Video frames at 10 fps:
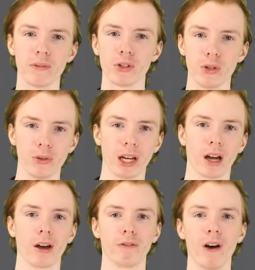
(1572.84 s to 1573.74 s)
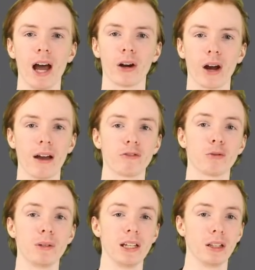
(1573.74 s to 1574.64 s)
of a suit that caught fire
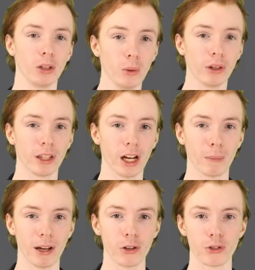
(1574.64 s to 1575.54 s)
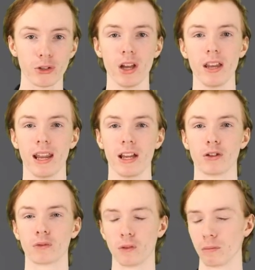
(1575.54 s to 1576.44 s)
after being lured there by your son and
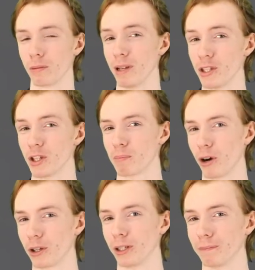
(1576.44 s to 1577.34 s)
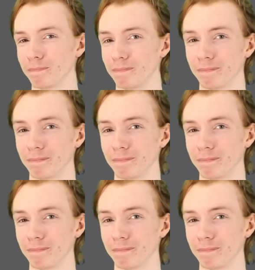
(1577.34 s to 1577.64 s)
your former business partner.